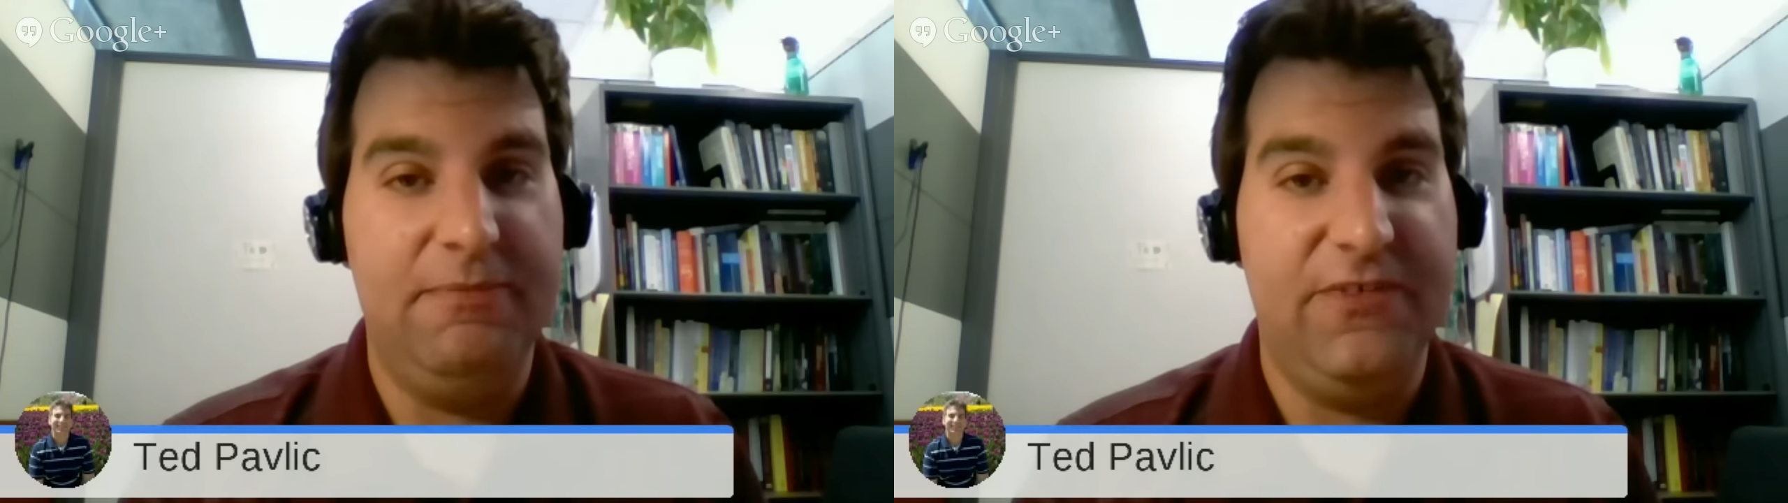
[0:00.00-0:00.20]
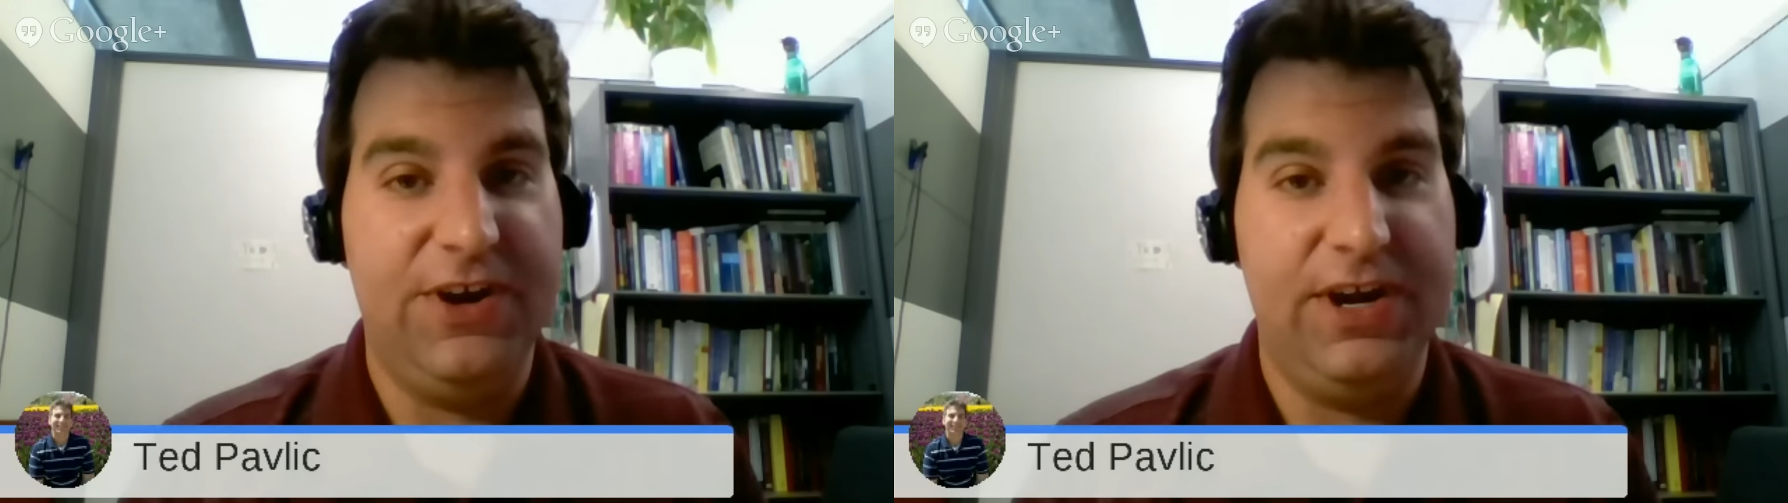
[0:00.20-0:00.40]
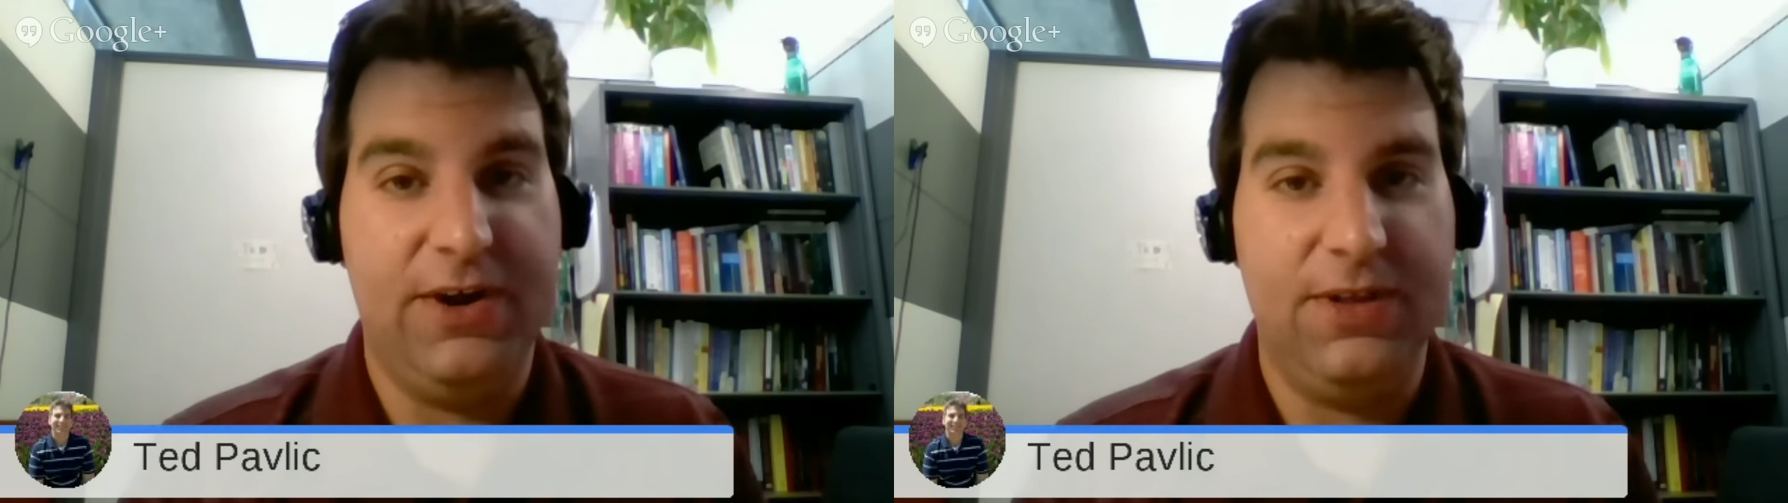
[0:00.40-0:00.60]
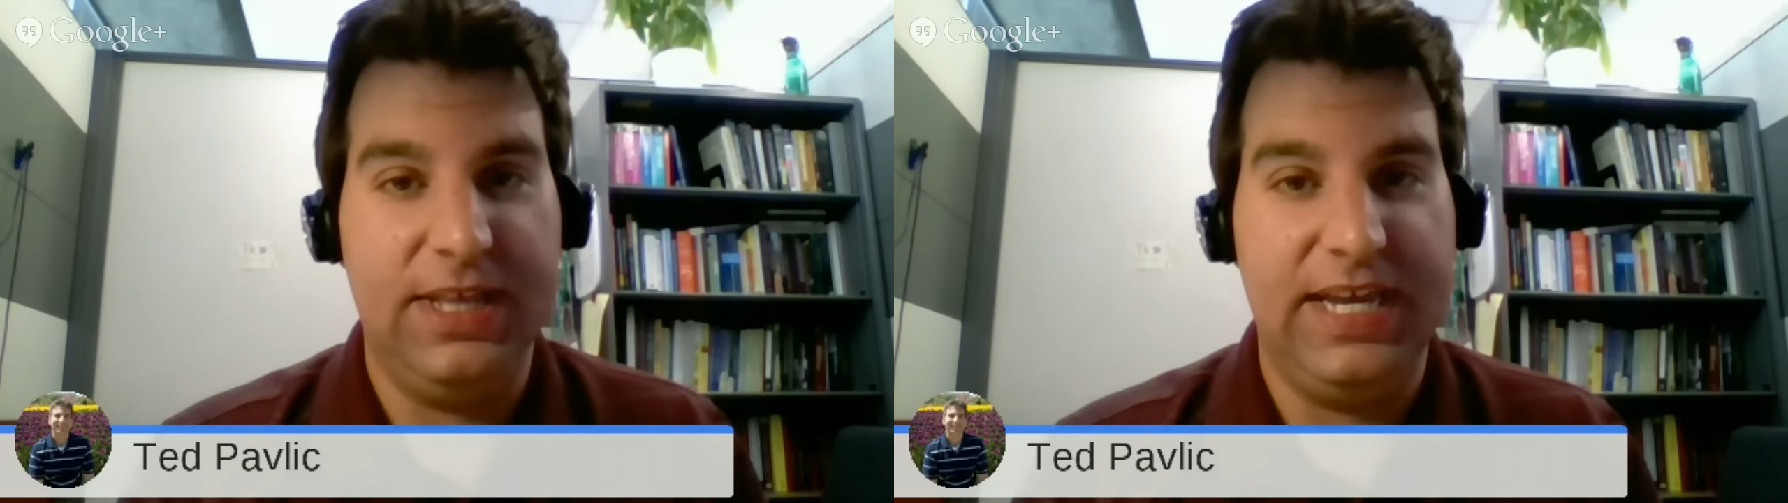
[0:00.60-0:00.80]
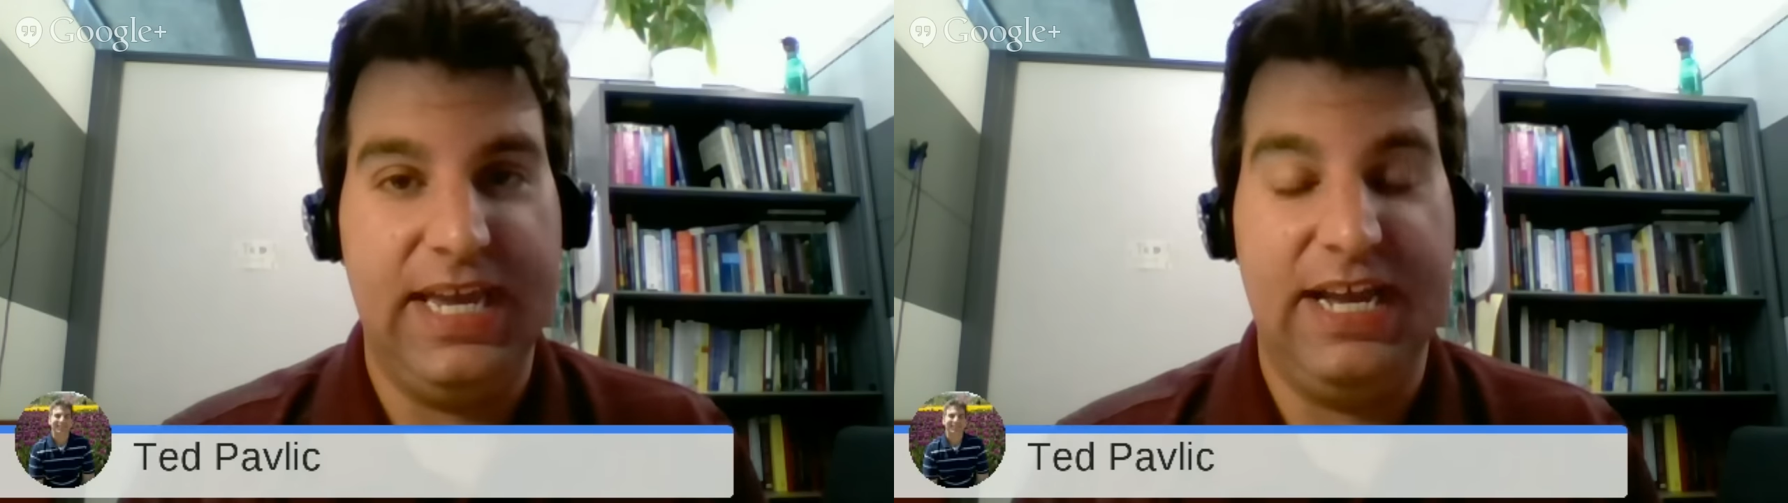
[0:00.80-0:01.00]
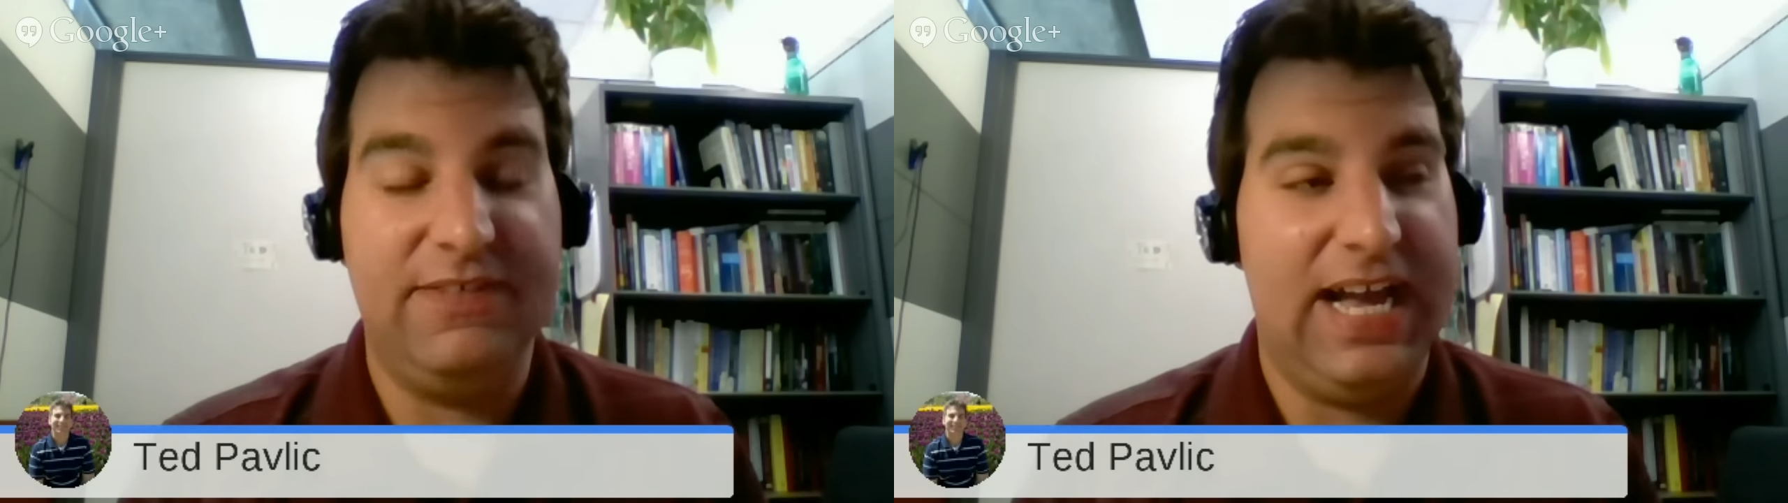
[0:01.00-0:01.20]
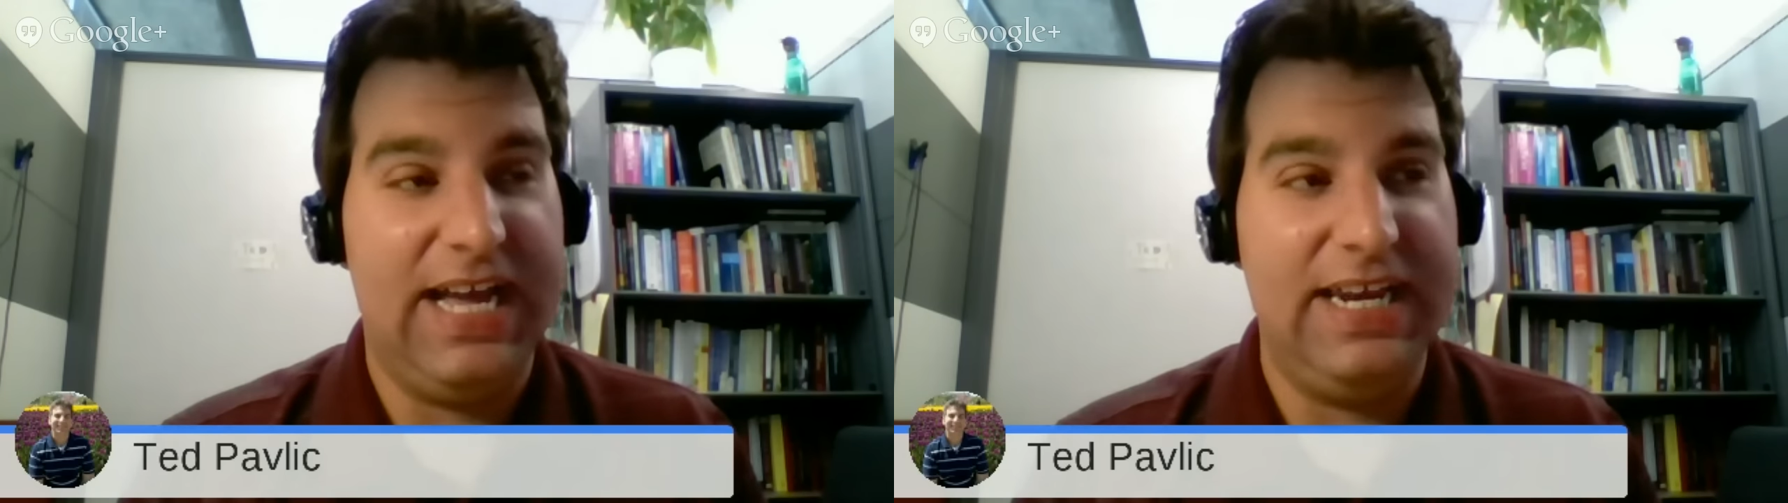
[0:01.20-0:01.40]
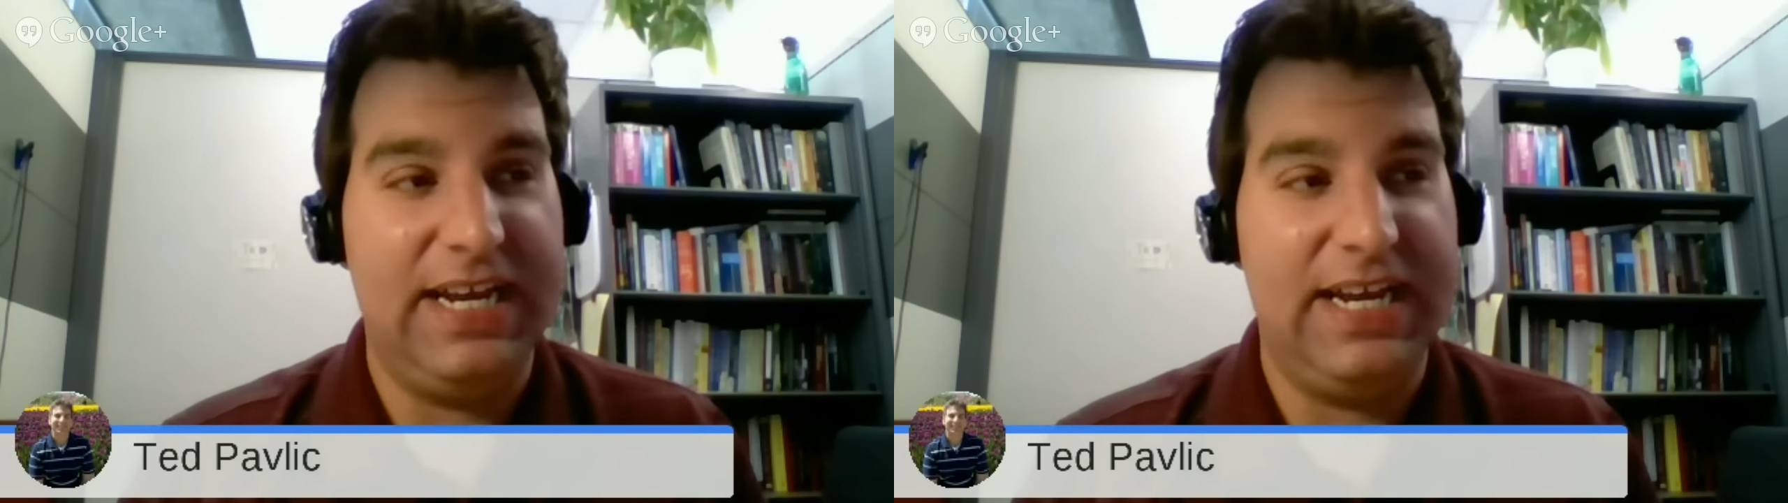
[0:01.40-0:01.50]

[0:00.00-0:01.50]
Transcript: very early. And I've gotten